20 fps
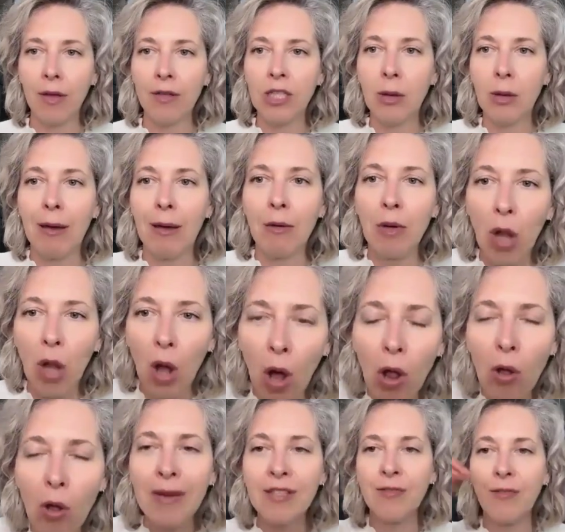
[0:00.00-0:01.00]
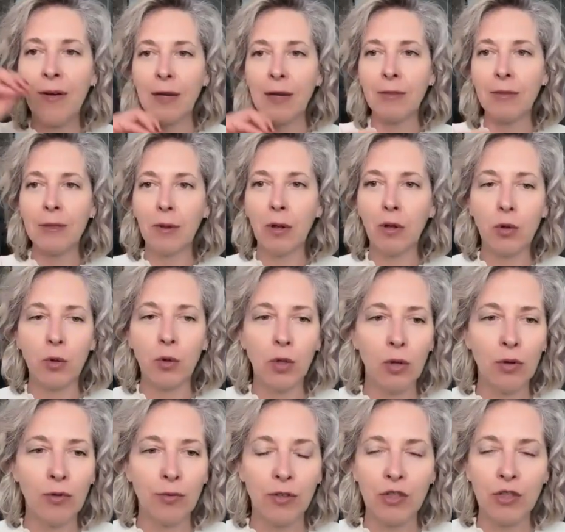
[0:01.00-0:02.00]
So I will always find people who
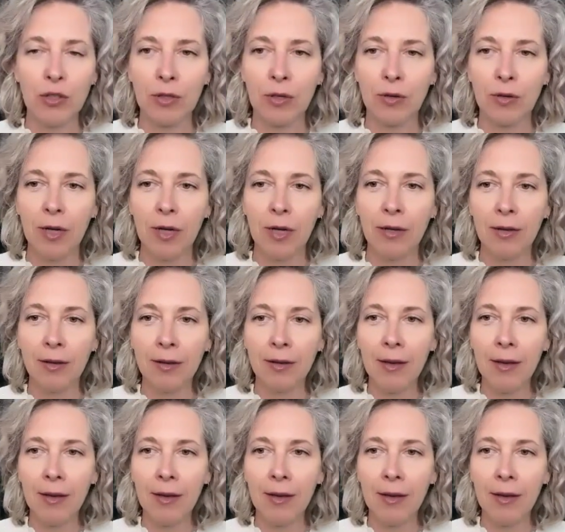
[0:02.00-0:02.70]
look for jewelry.